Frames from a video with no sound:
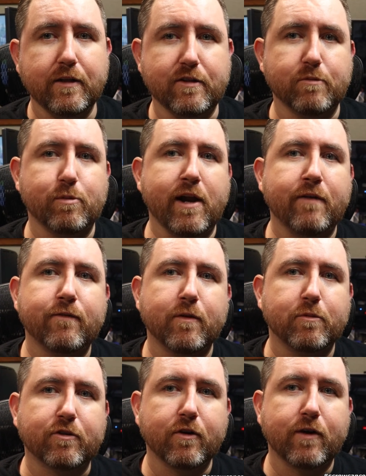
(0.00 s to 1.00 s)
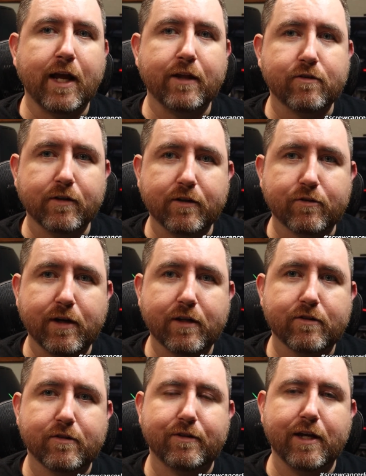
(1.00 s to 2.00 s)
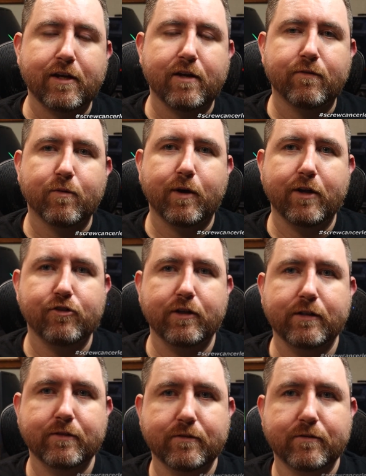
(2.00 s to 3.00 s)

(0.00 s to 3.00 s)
This is Brandon from Screw Cancer Let's Race. Thank you for watching.